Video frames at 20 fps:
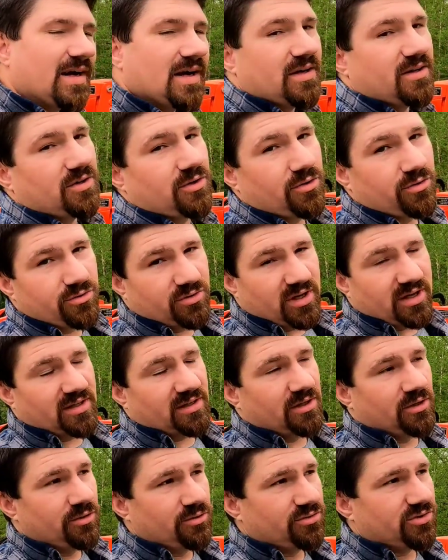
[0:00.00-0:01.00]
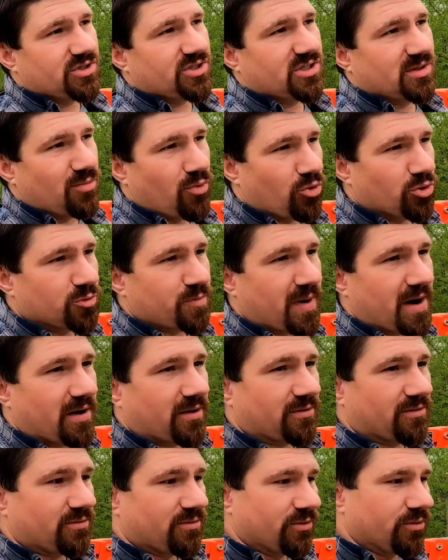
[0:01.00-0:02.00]
It loses some
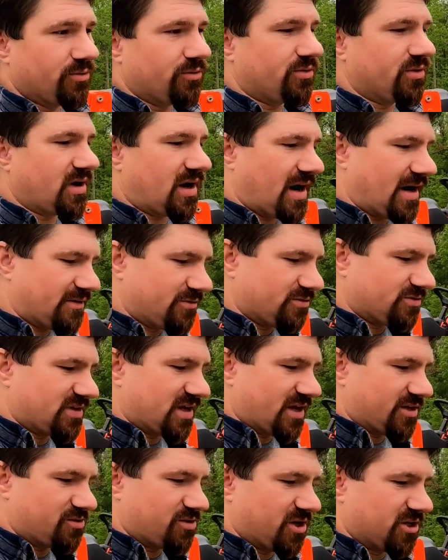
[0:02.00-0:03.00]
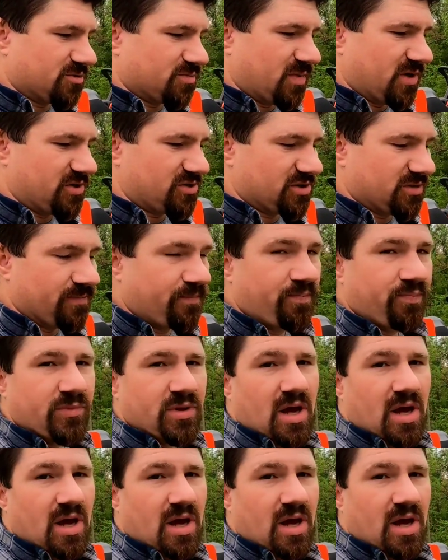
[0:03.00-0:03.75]
horsepower through the hydrostat transmission.